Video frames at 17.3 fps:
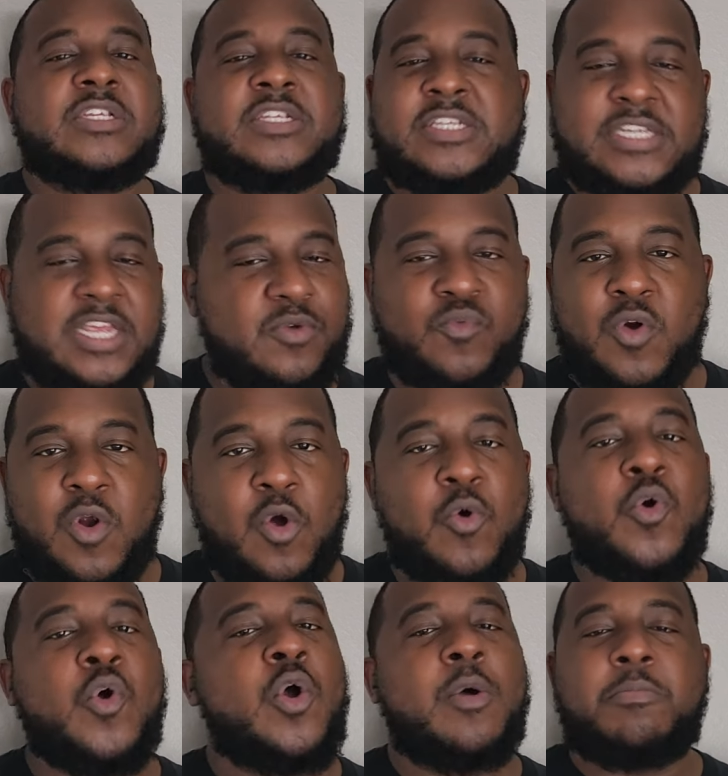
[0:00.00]

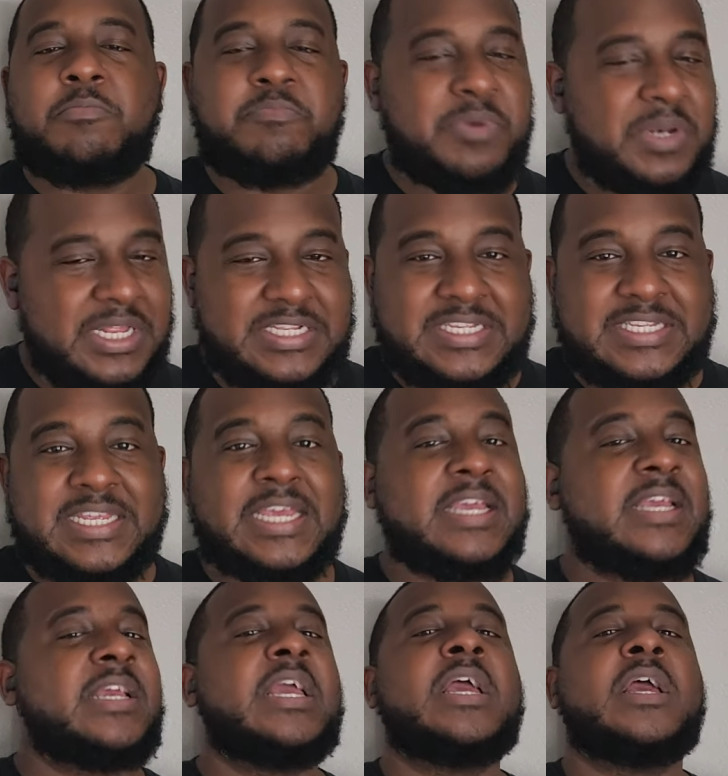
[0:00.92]
zero
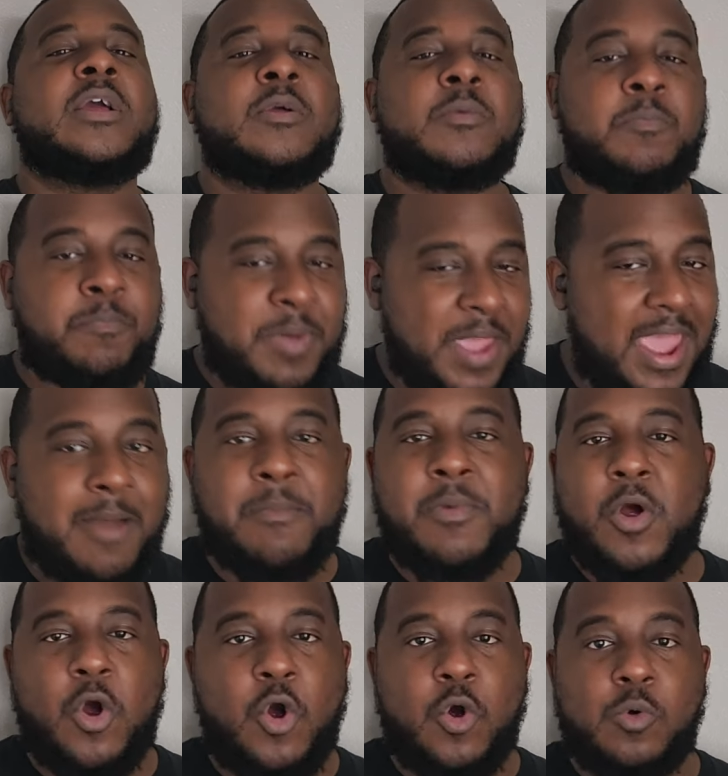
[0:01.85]
blitzing
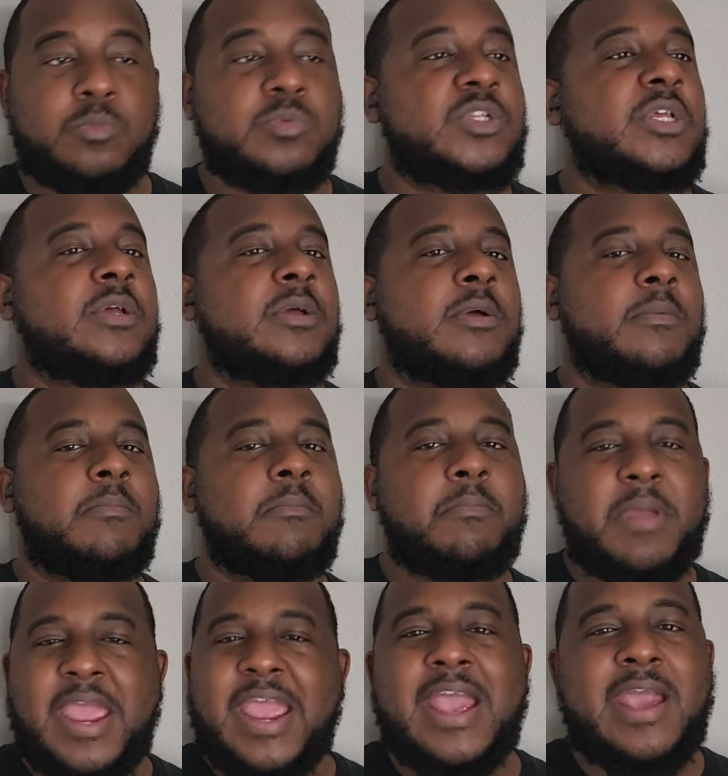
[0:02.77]
Pat Mahomes.
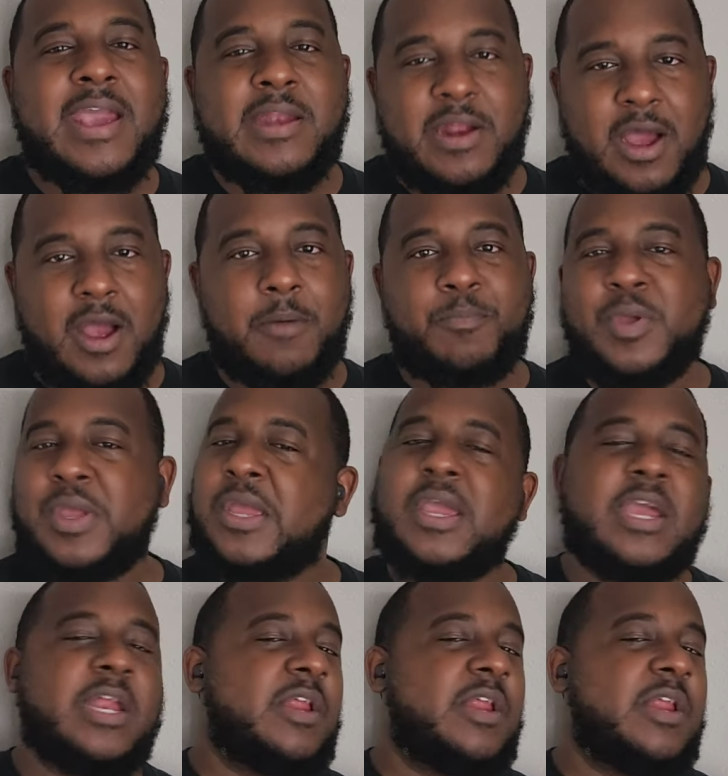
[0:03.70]
Man up,